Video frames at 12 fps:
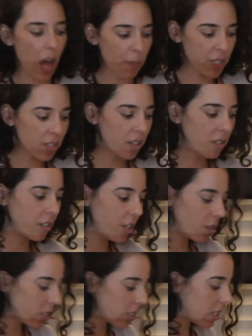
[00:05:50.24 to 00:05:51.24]
Amazon
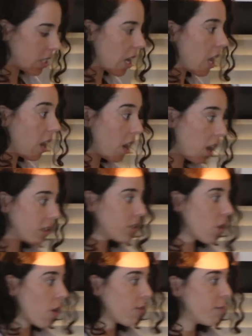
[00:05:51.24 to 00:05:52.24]
uses a
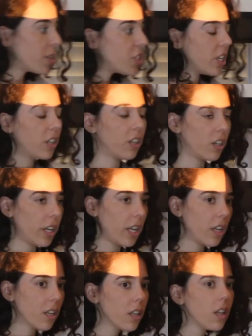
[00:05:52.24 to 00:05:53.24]
lot of machine
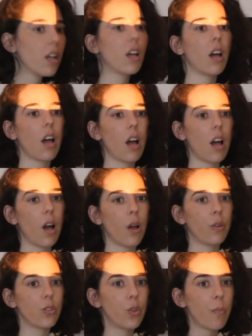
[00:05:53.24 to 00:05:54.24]
learning
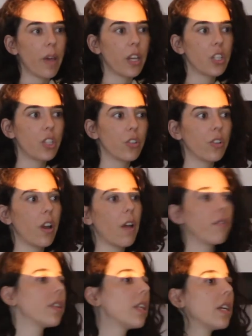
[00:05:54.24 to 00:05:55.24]
to make sure
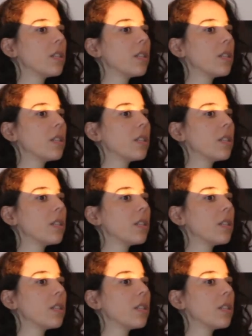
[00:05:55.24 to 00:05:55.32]
everything